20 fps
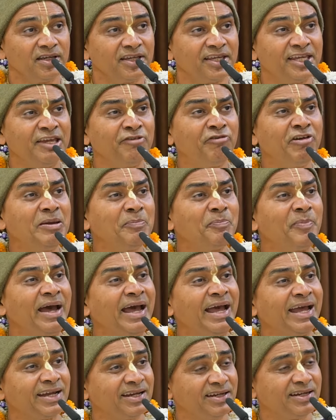giving
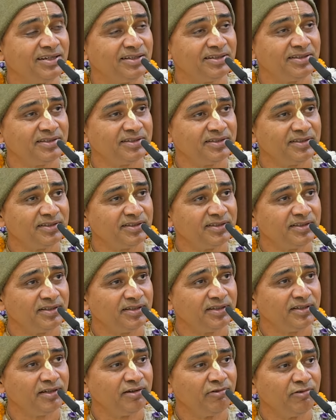back
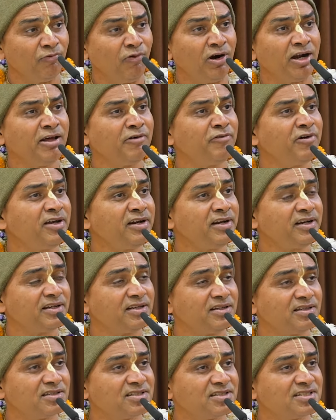
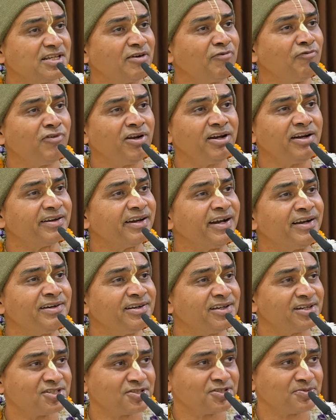whatever someone
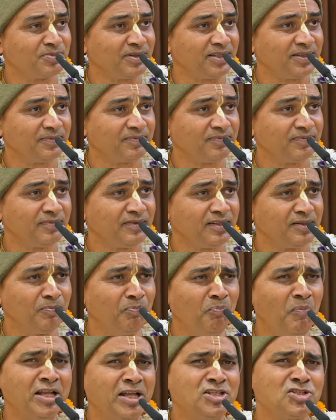renders me,
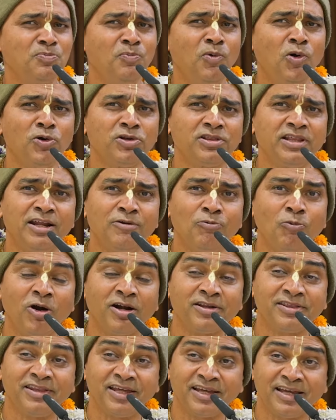much more than
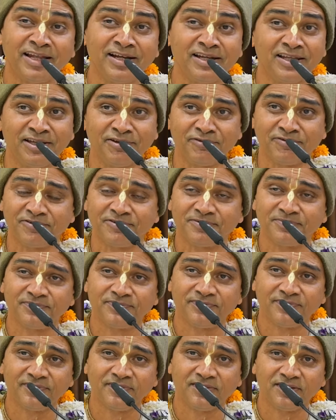what they can give.
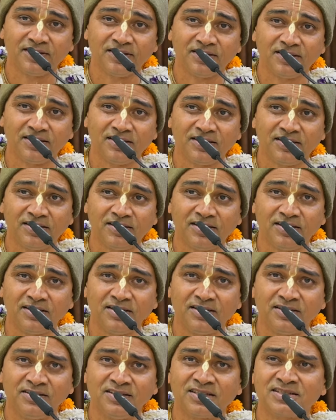
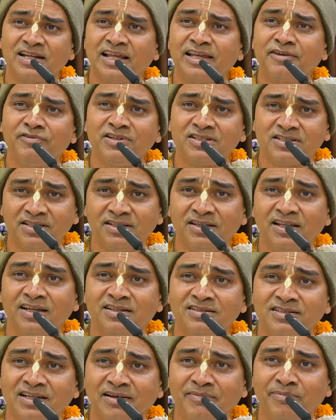Just like we see the
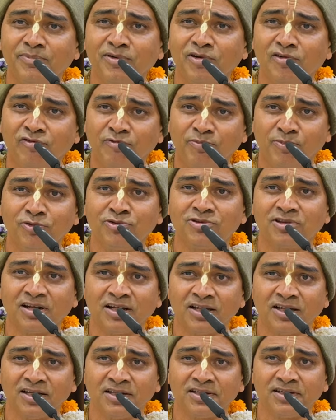example of
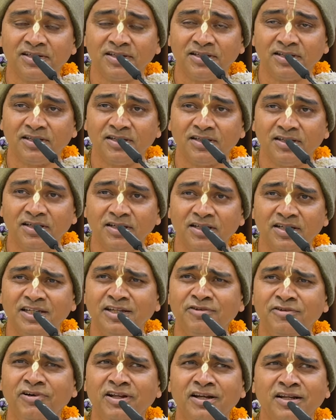Putana,
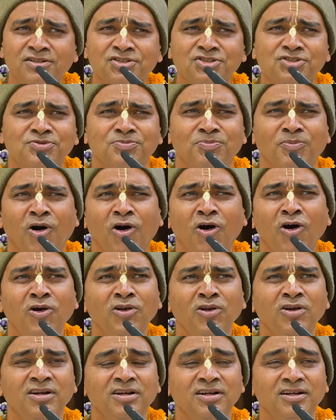even a
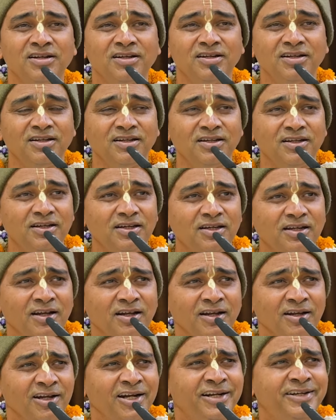small
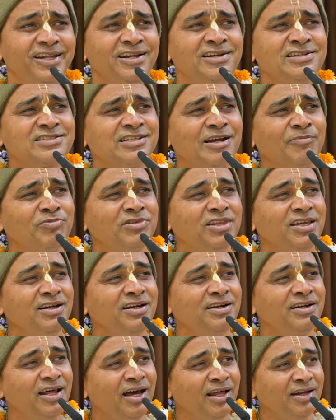little
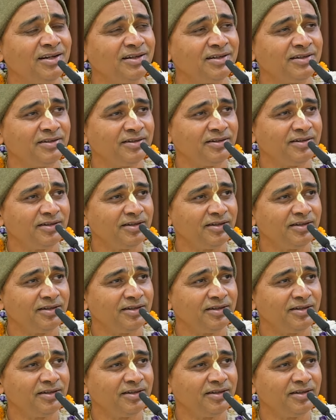something done